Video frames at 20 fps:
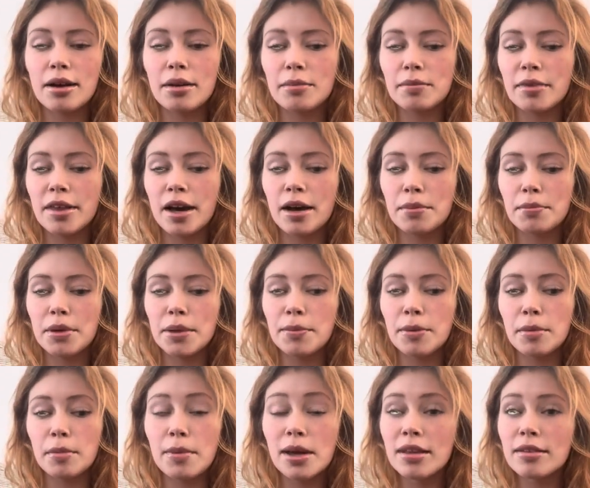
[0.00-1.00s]
that people
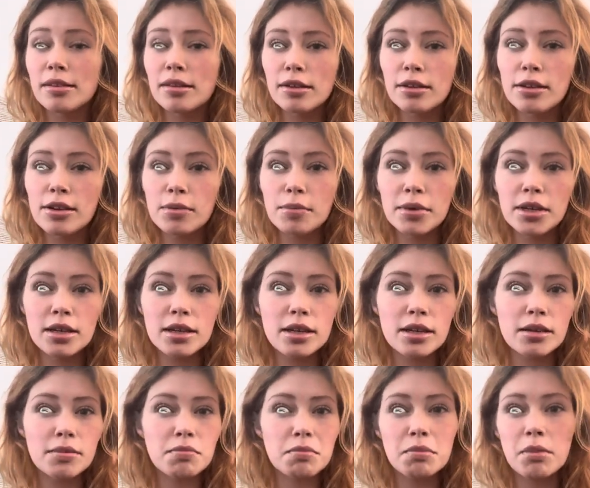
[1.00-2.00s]
message
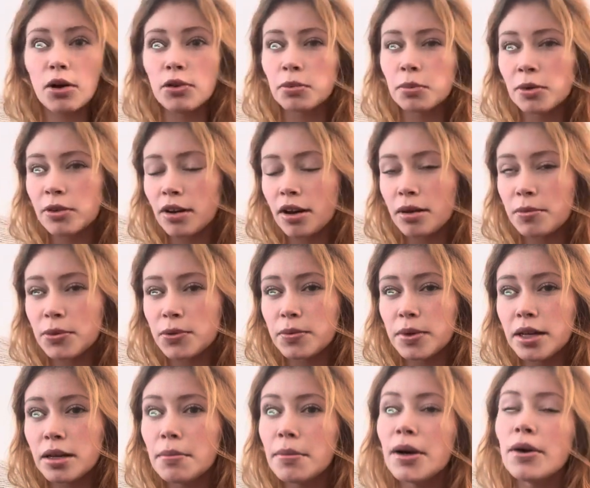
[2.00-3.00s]
me multiple times a
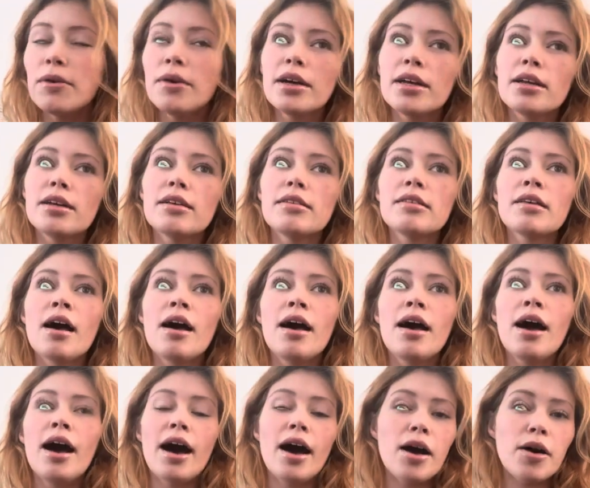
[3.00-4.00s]
week about is
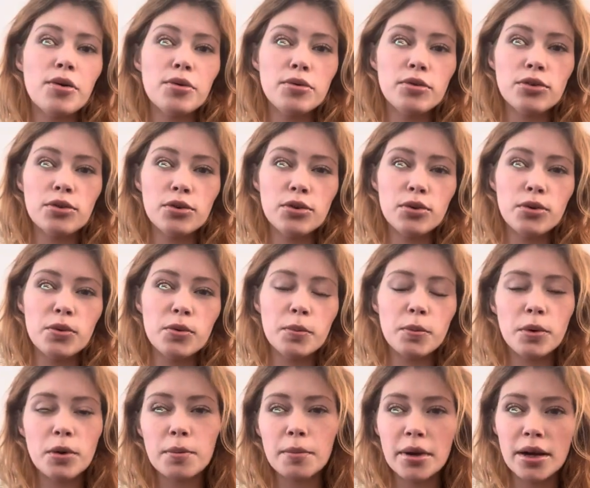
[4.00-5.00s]
how to
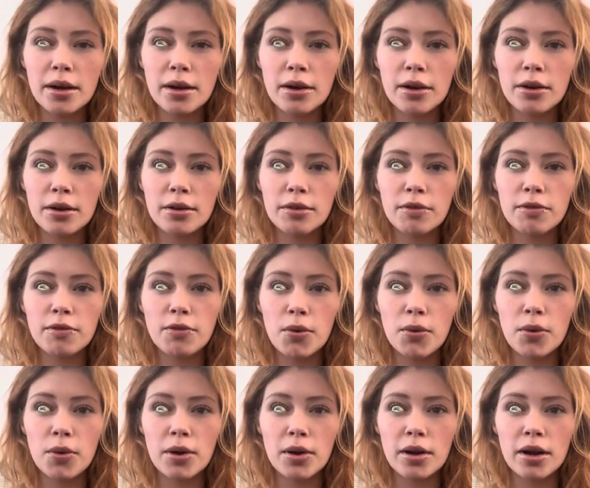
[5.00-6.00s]
prepare
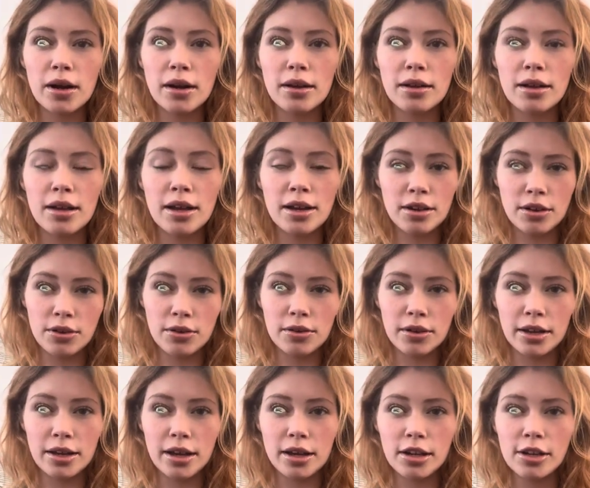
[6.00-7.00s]
for an
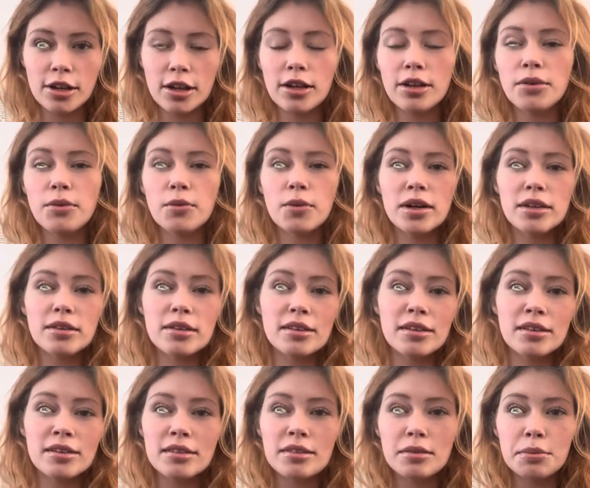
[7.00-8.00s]
enucleation, what to
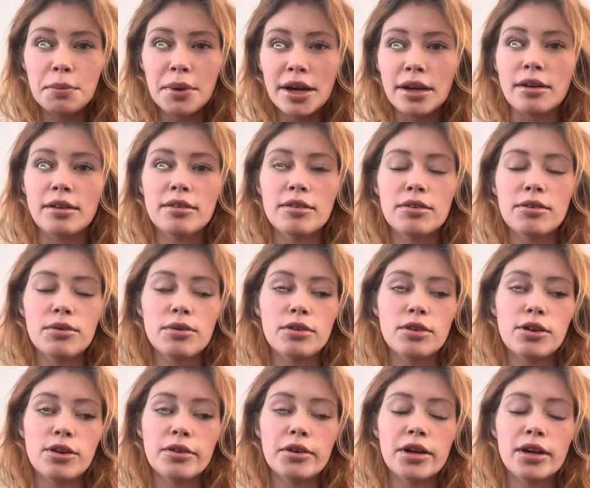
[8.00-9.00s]
expect
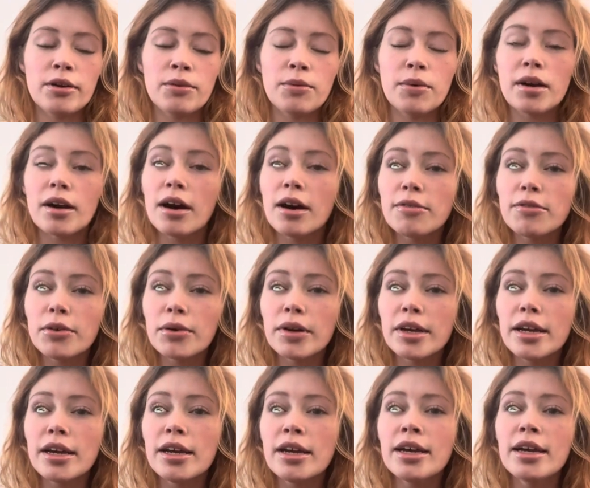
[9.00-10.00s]
during
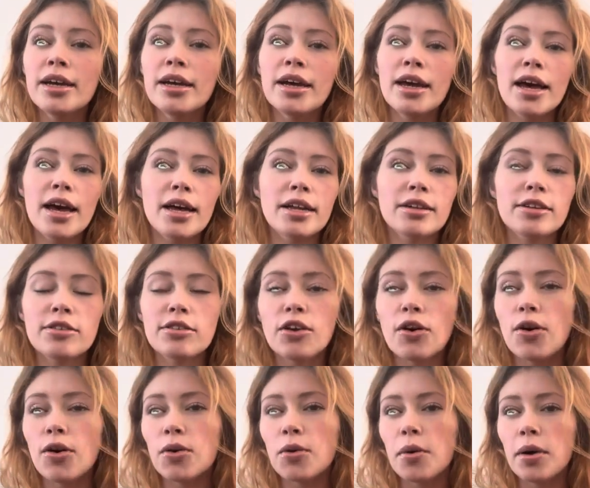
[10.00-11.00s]
recovery, and just
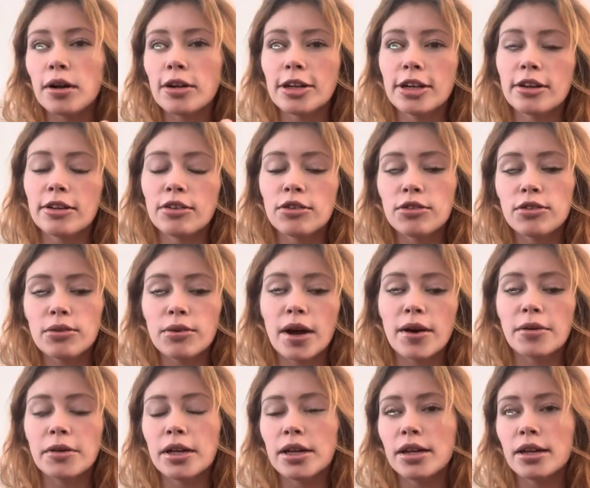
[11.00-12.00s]
all questions
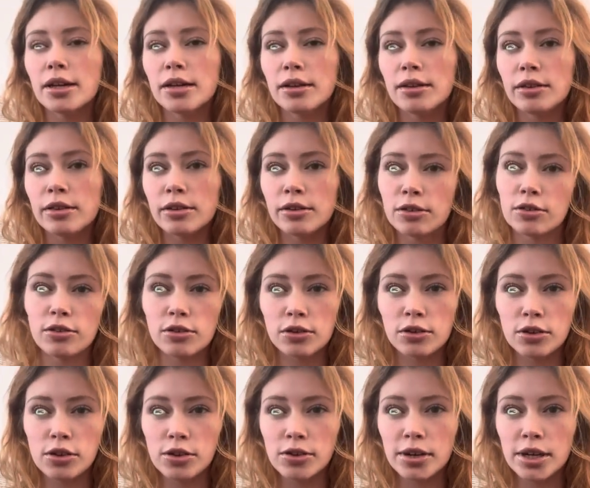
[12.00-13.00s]
surrounding the
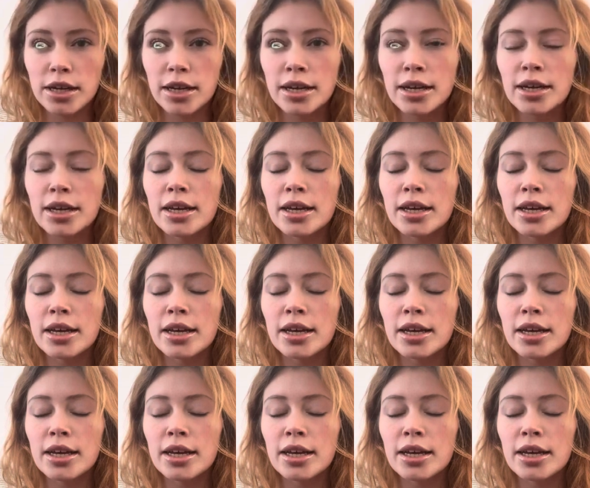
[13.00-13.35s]
surgery.